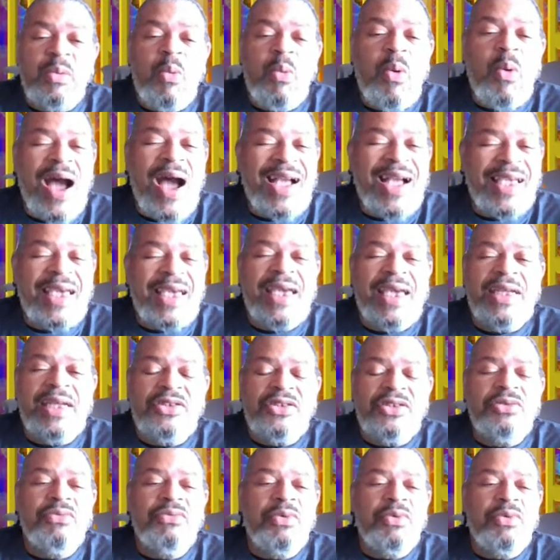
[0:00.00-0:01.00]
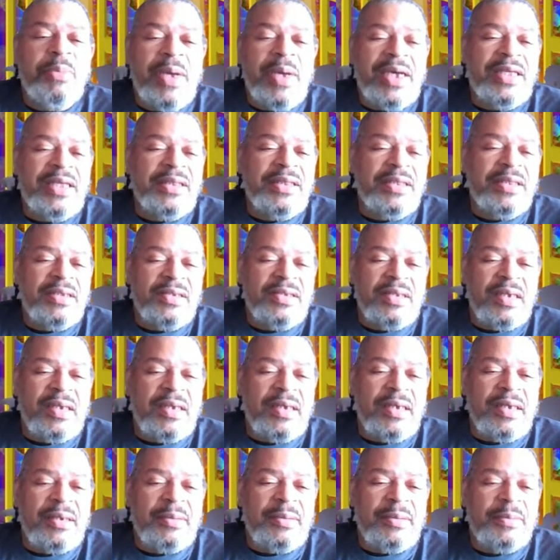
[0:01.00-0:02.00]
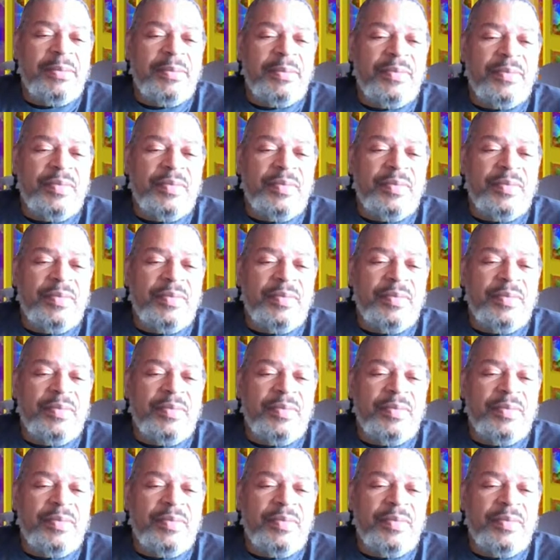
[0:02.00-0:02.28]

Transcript: Why can't you remain the same?